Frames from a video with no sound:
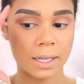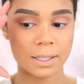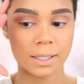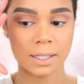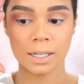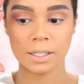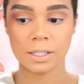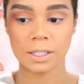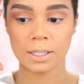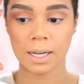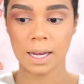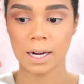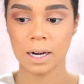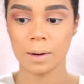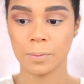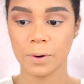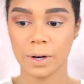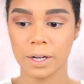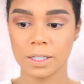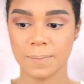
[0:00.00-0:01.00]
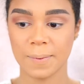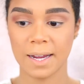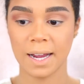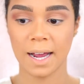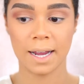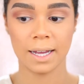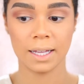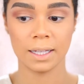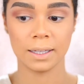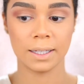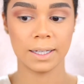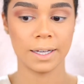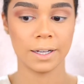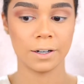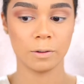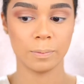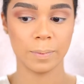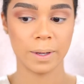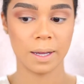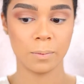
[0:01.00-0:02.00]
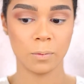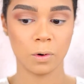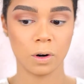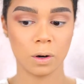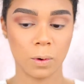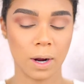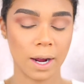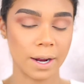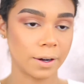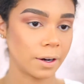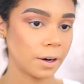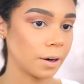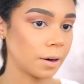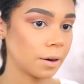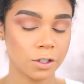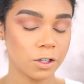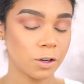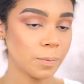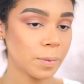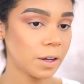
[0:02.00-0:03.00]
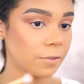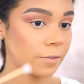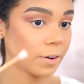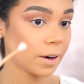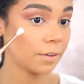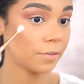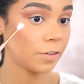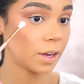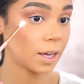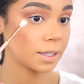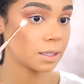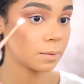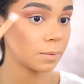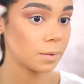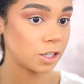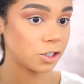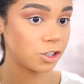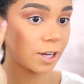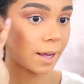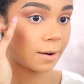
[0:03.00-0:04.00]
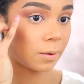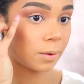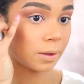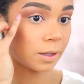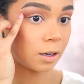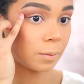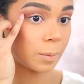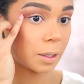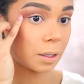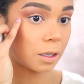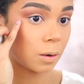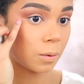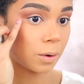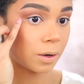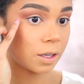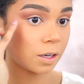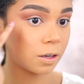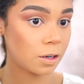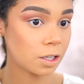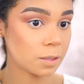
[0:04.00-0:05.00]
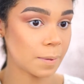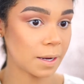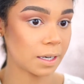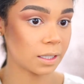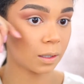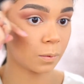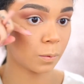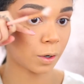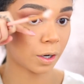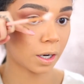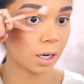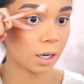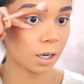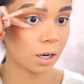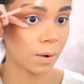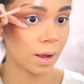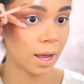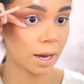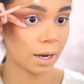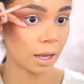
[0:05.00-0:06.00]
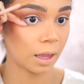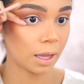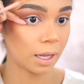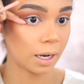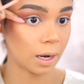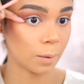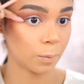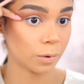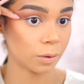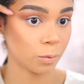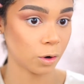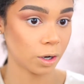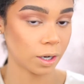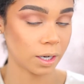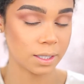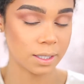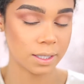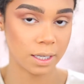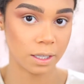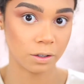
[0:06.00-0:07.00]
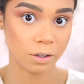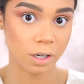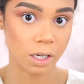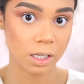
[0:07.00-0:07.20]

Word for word: You see, it just kind of brings my eye a little bit more wider. Don't be afraid if you get some of the shadow a little bit lower than you expected. We're gonna go ahead and clean it up with more concealer